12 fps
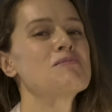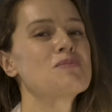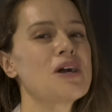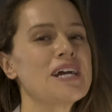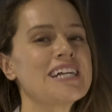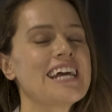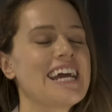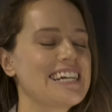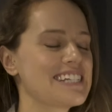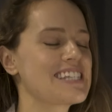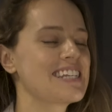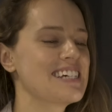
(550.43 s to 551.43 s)
Brian
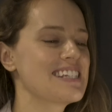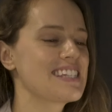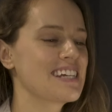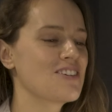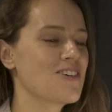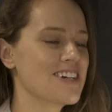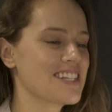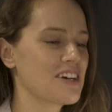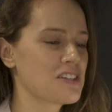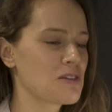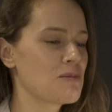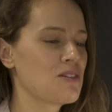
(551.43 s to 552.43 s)
hates this and always
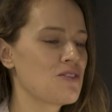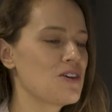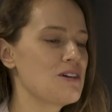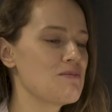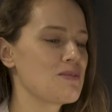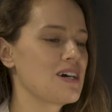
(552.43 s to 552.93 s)
yells at me for it,